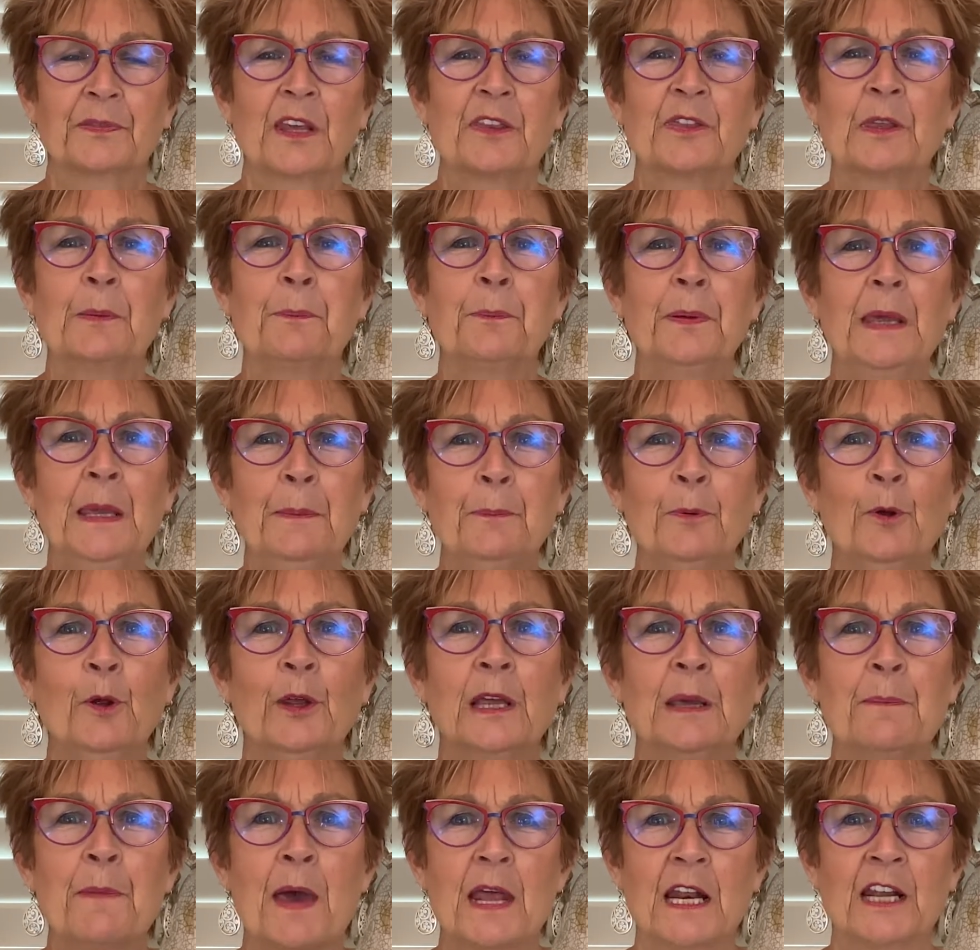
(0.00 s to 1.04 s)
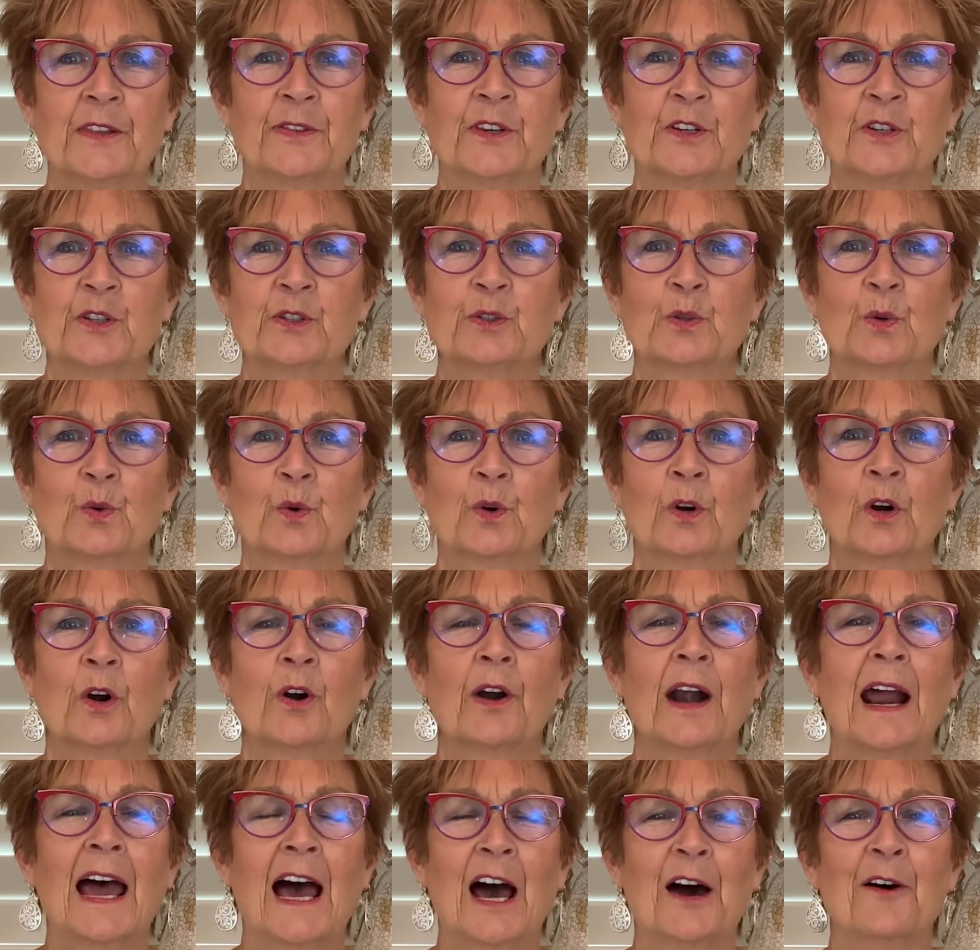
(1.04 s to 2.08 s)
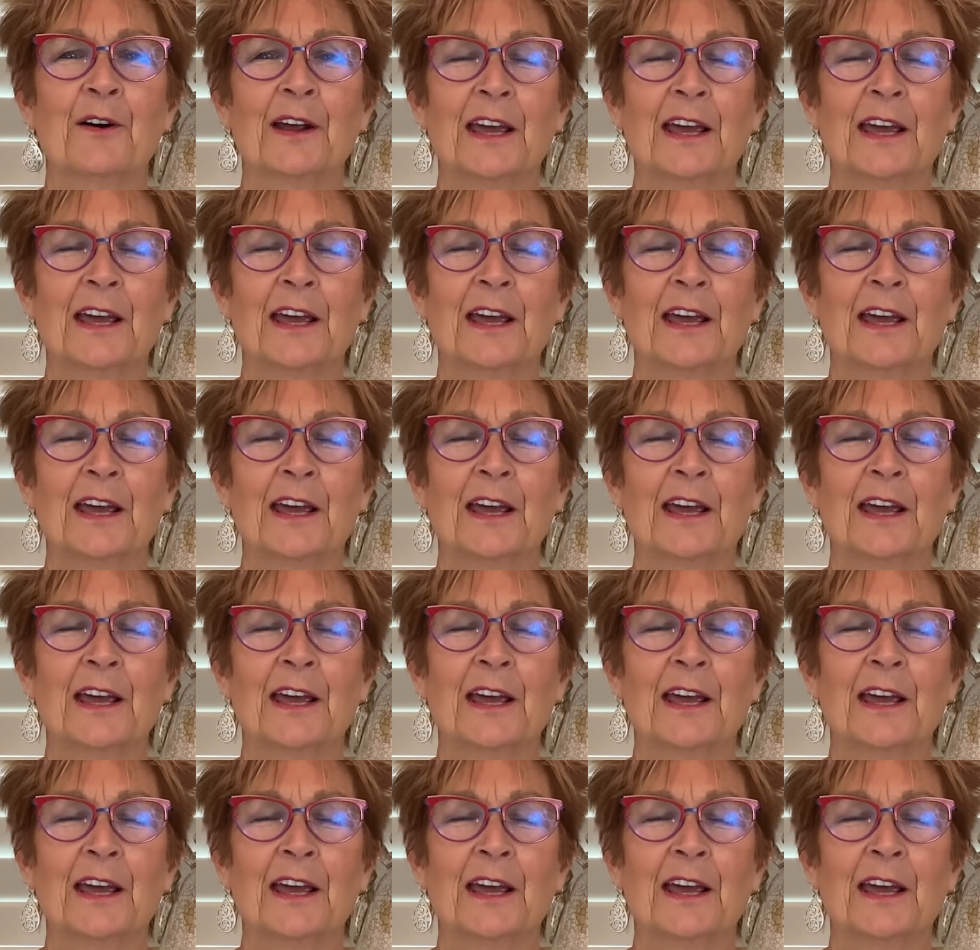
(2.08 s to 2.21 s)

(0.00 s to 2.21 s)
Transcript: the people he met at the store or out